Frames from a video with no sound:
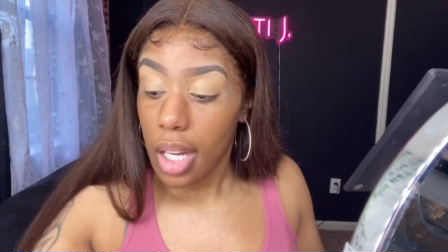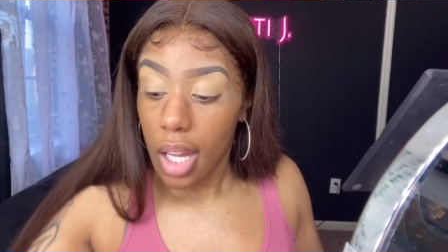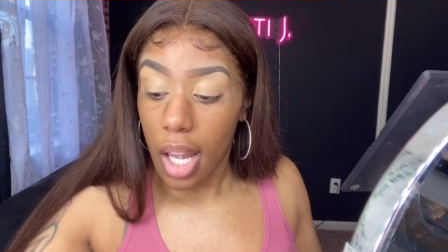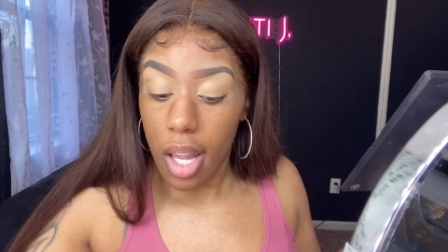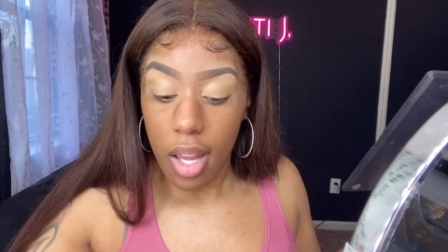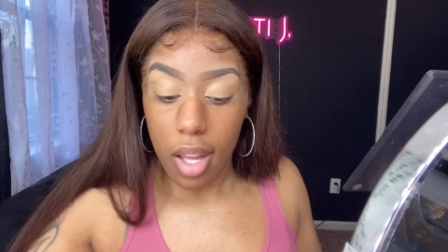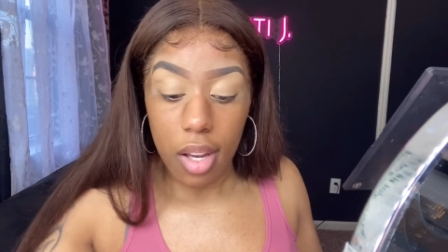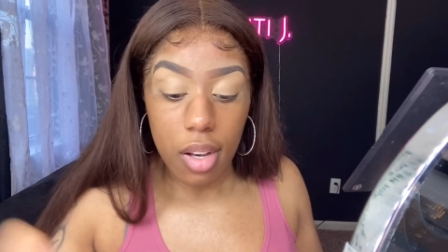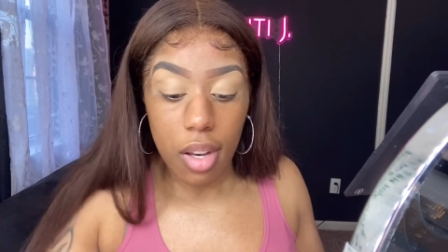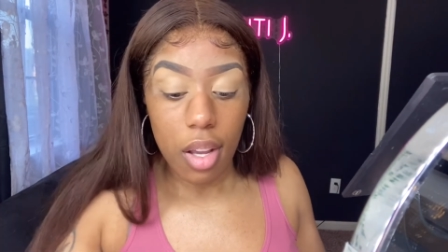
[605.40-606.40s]

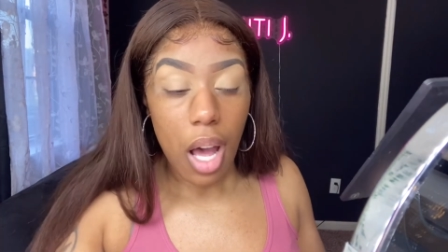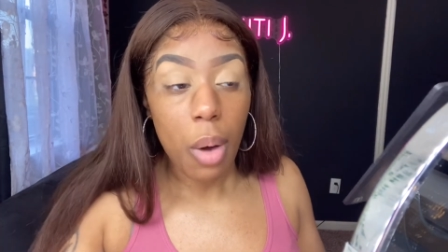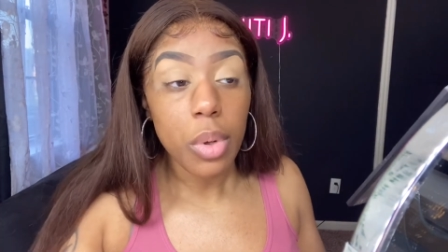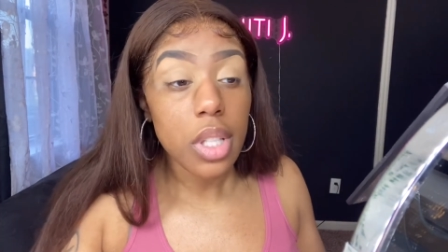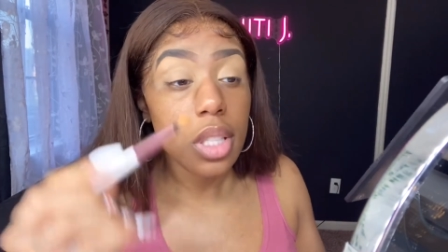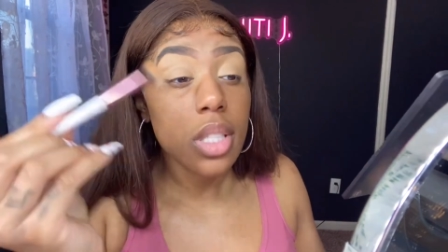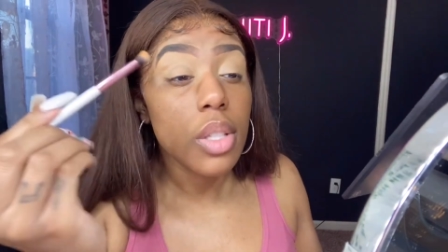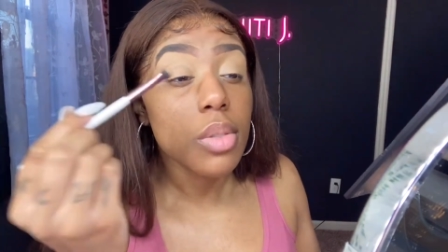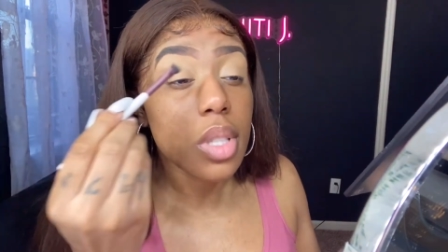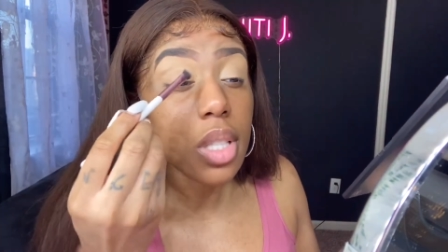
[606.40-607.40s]
And I wanted to
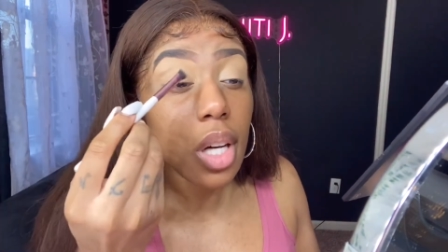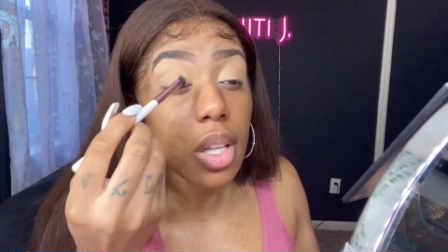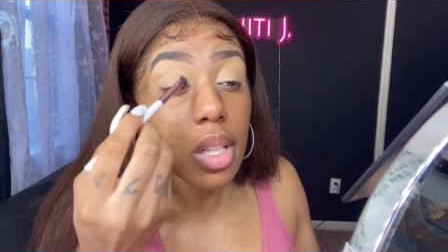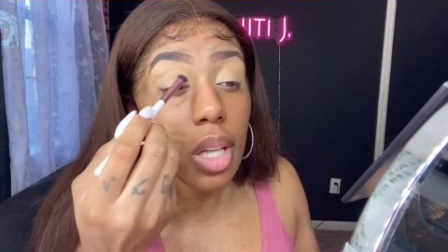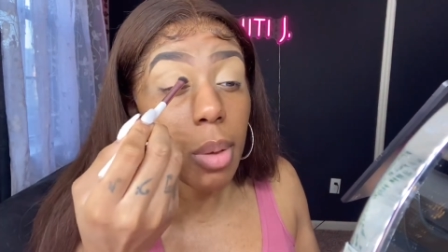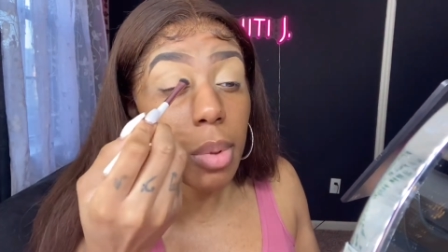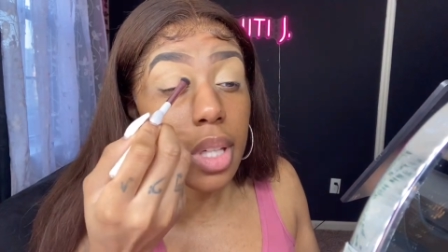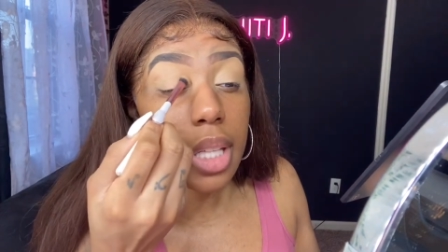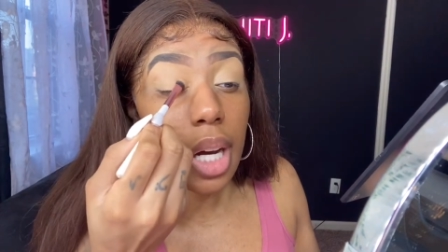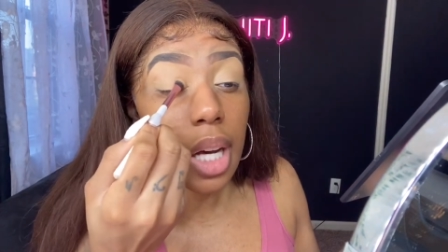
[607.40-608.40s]
use this color today
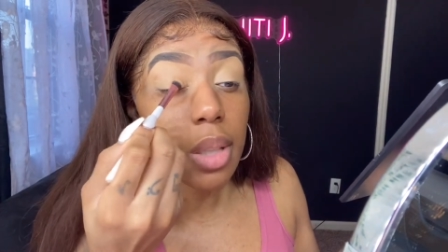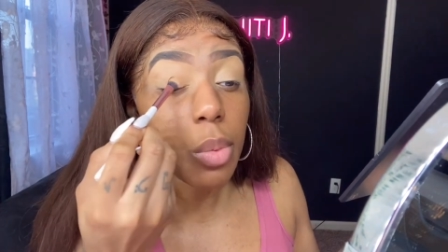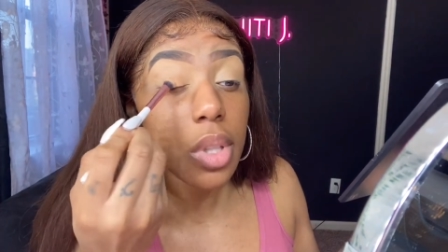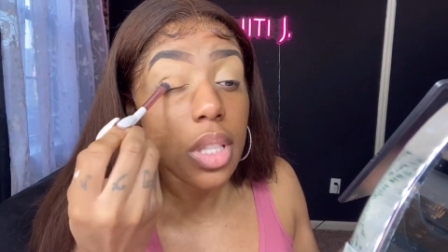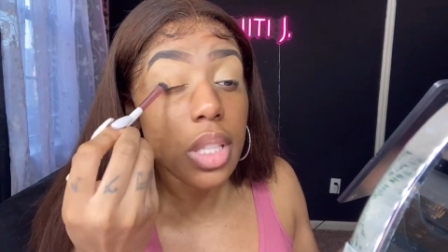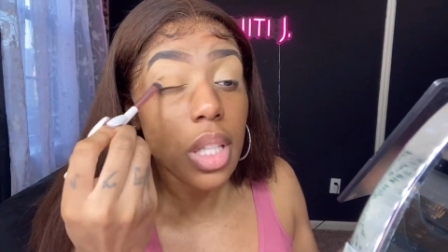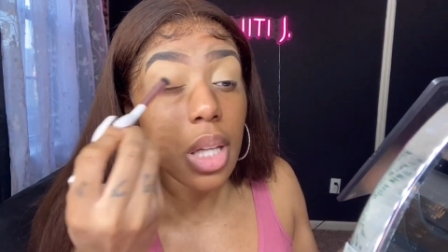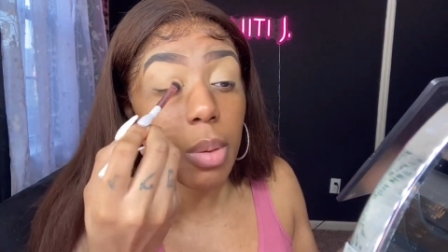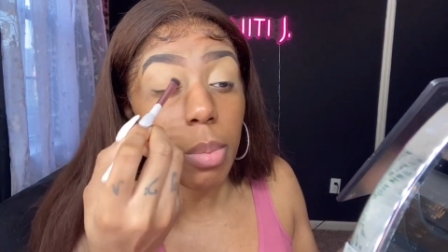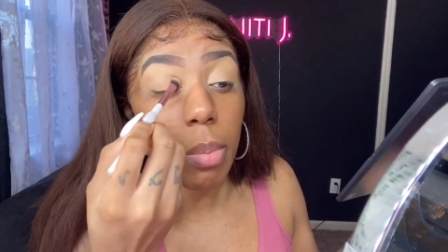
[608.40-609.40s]
because I kind of wanted to
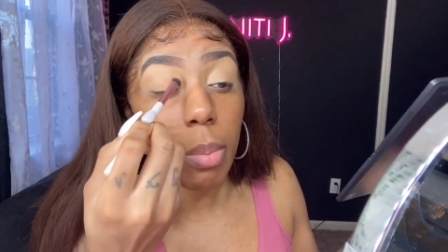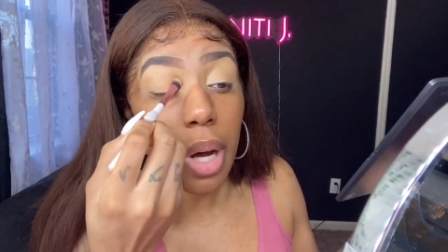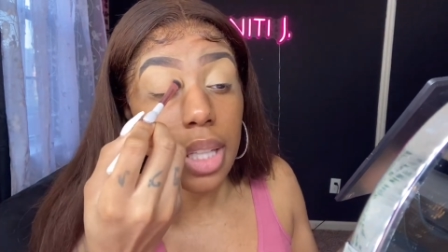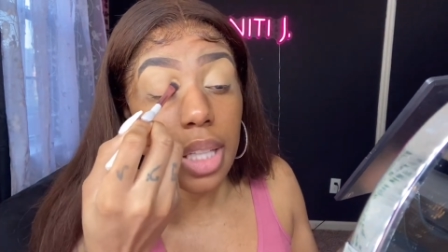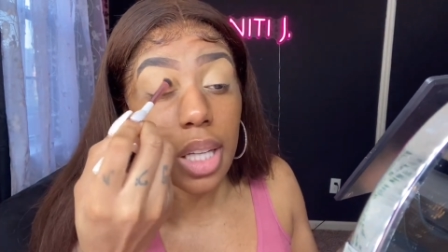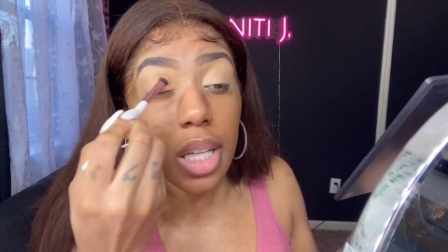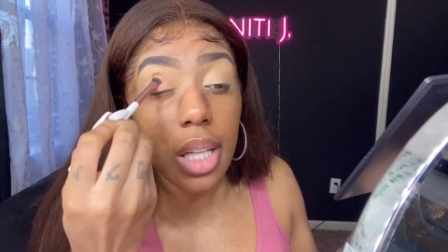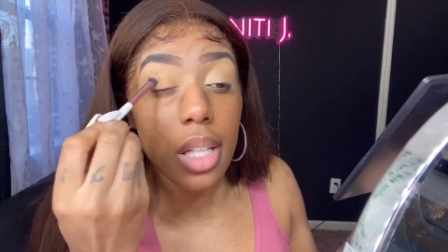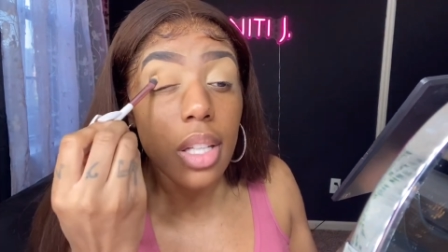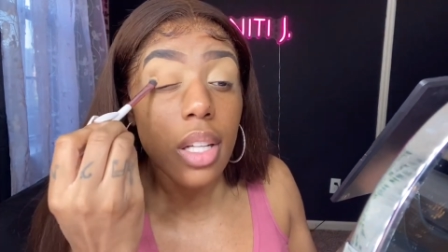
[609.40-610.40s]
keep my
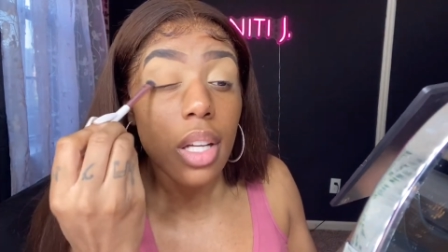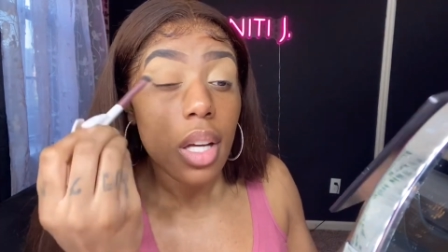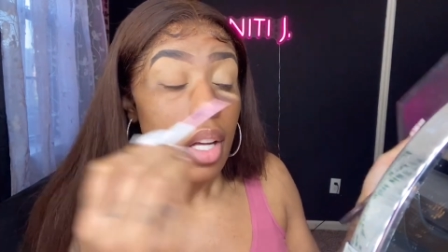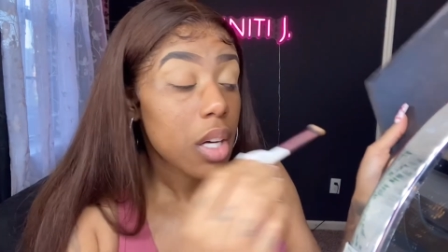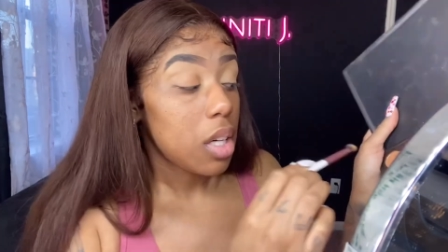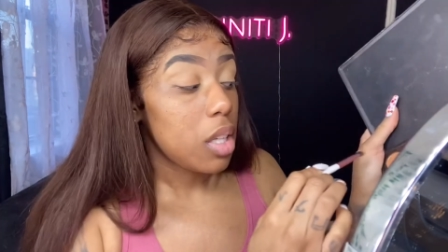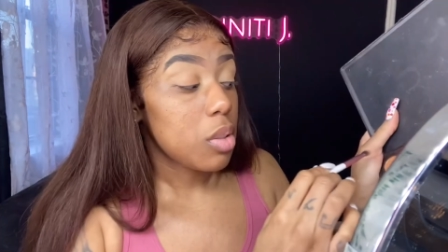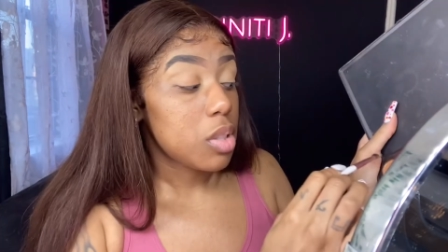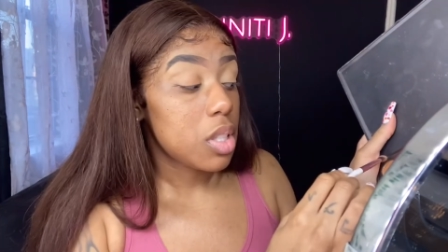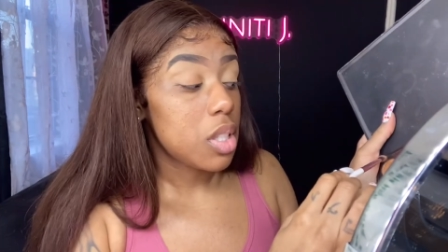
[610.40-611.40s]
lid
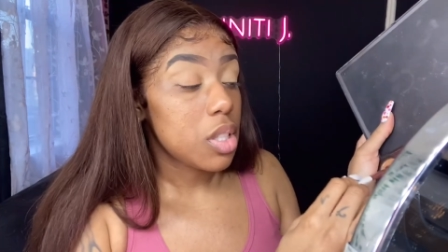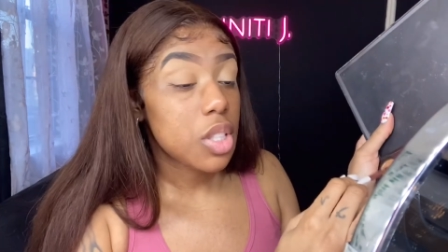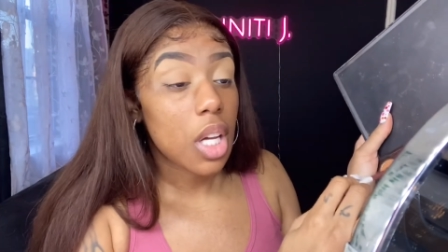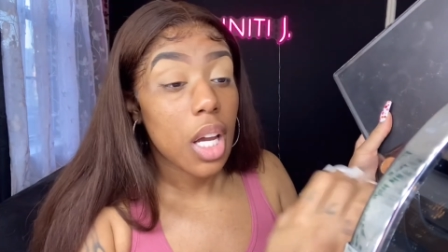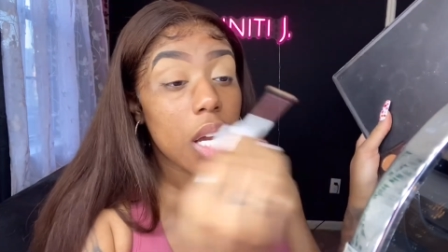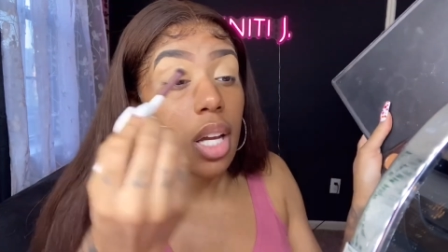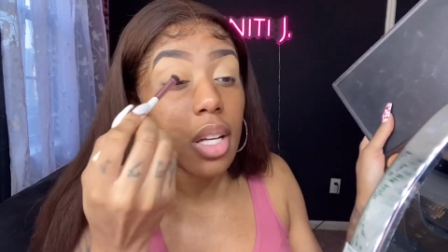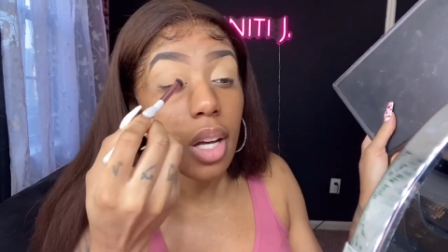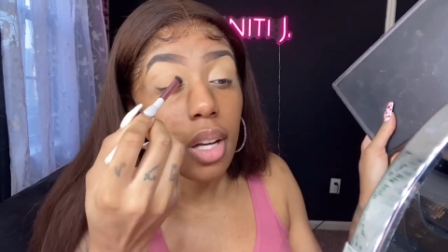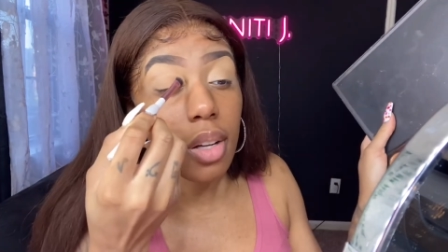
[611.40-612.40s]
close to the
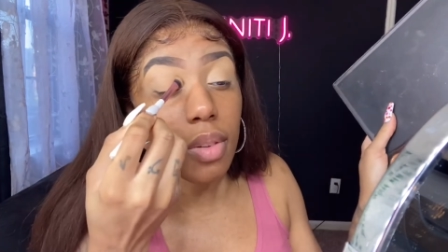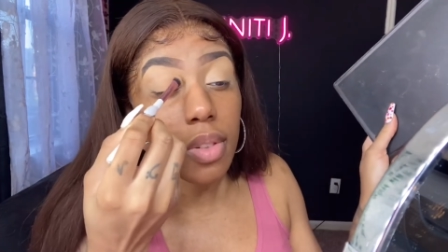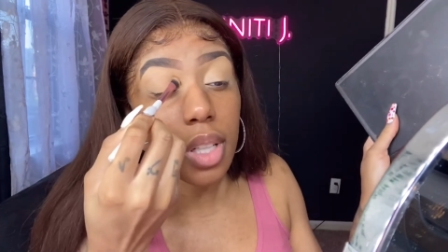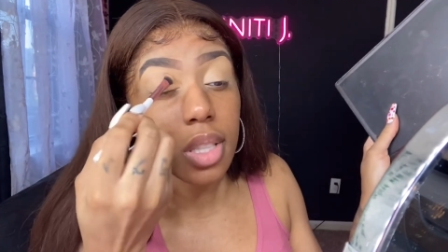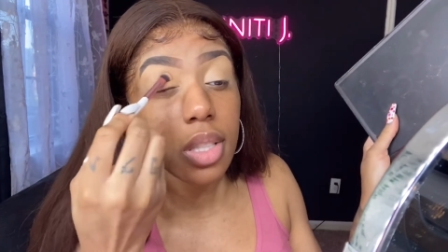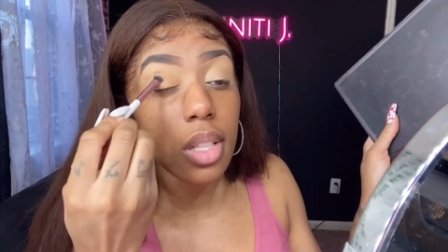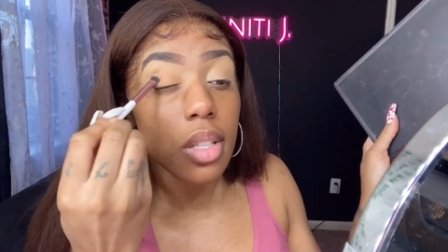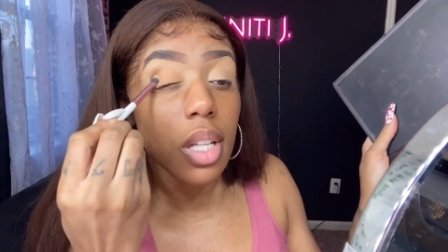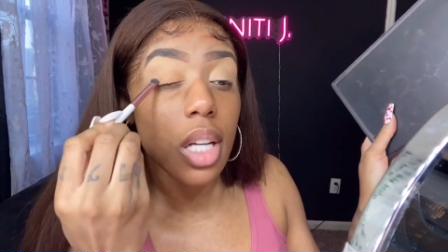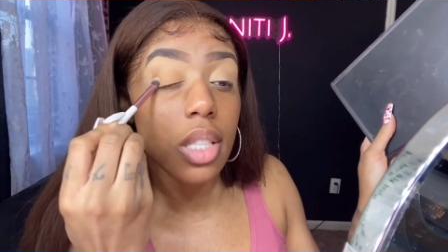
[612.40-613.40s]
shade of the concealer
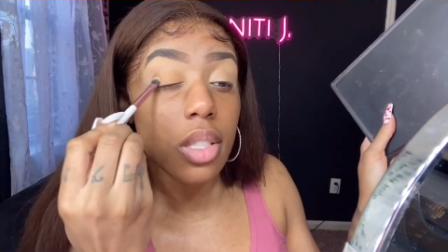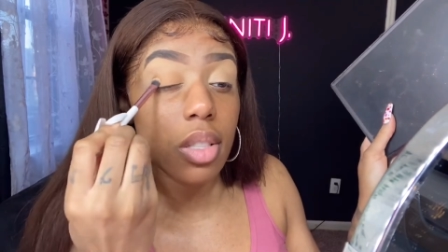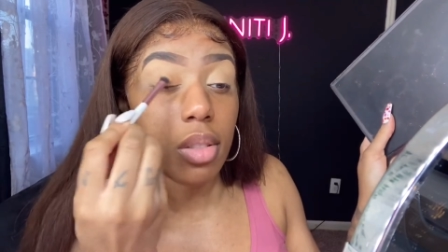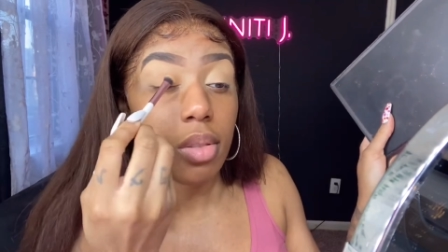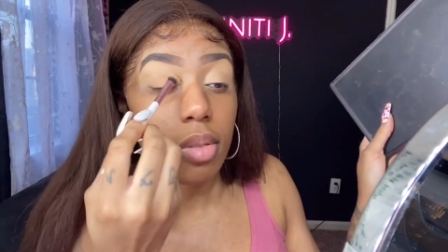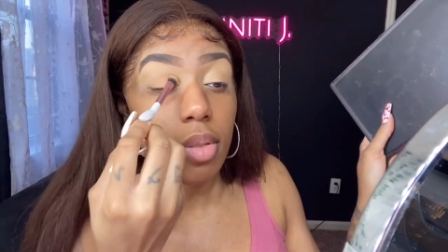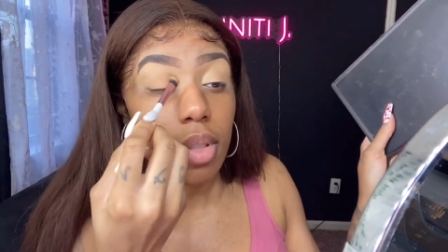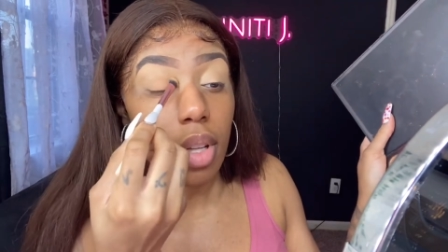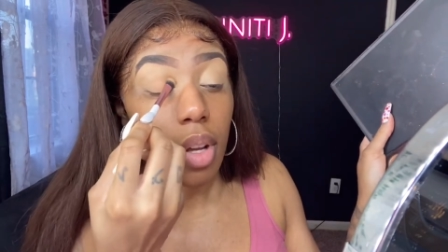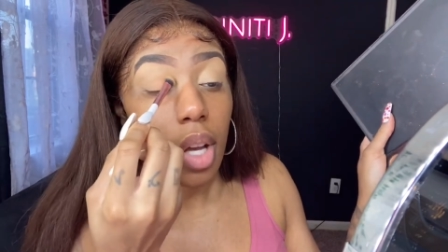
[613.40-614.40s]
that I just used.